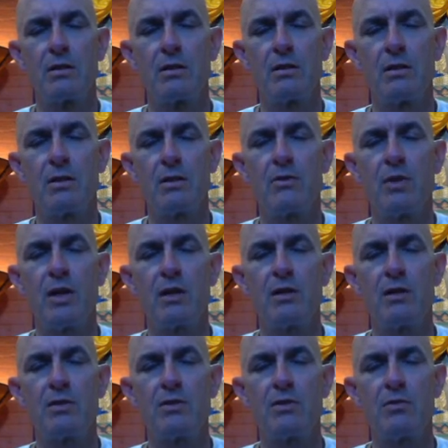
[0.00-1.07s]
as well
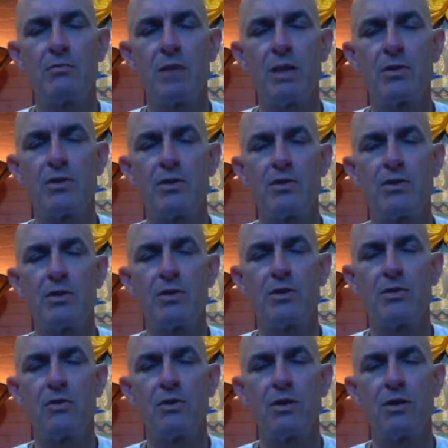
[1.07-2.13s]
as the muscles in
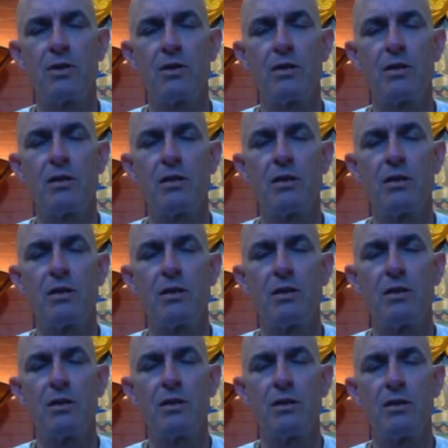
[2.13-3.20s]
your
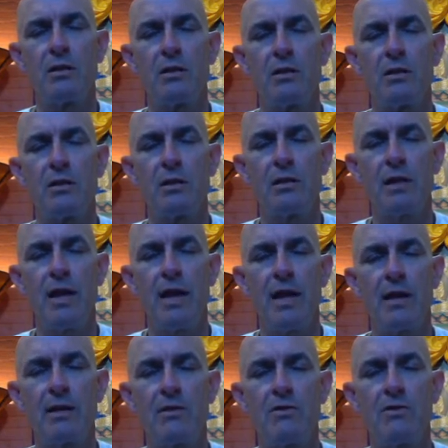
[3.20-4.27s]

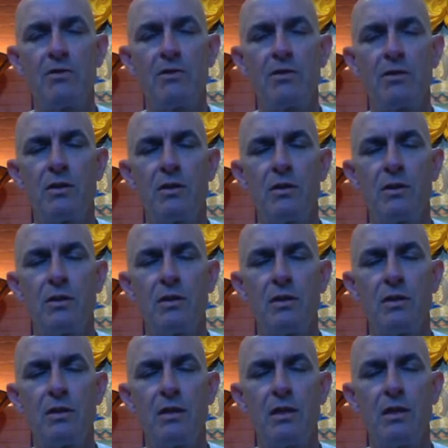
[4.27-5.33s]
legs,
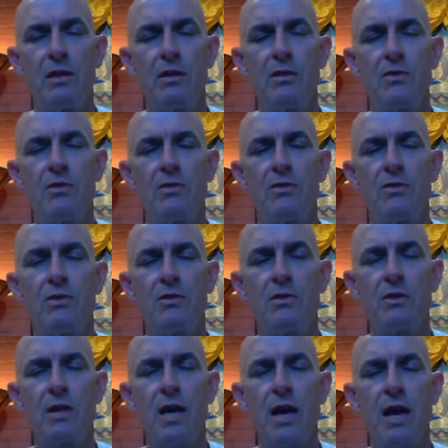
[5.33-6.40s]
knees,
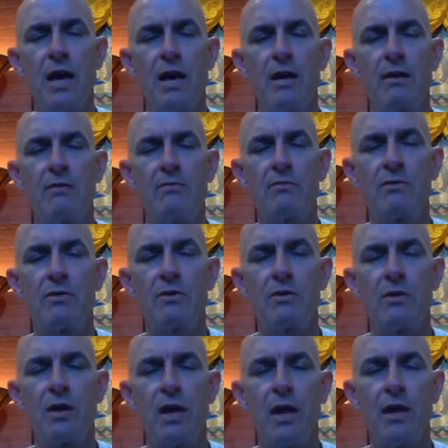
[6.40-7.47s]
calves,
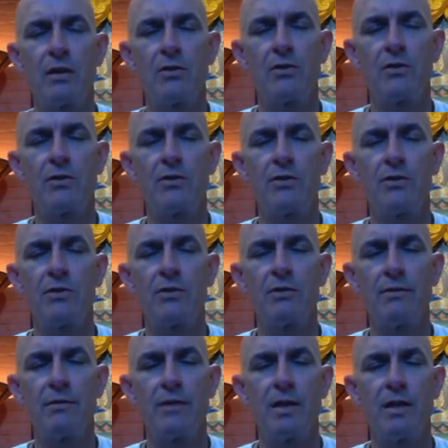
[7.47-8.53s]
ankles,
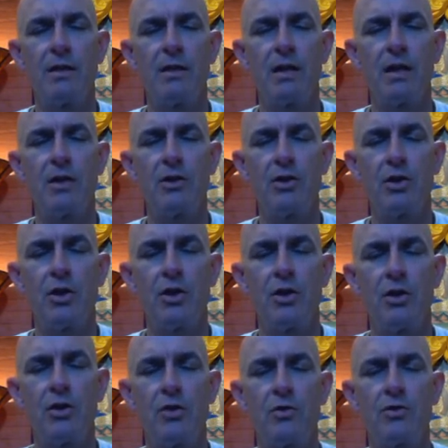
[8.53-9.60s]
feet, and
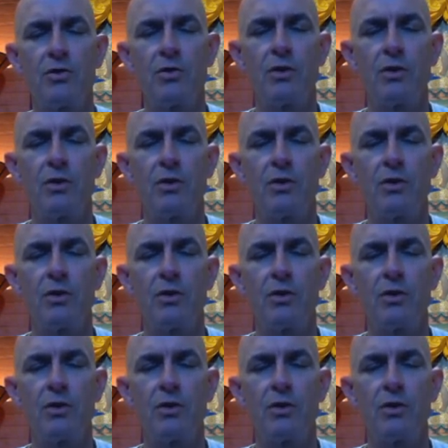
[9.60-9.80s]
toes.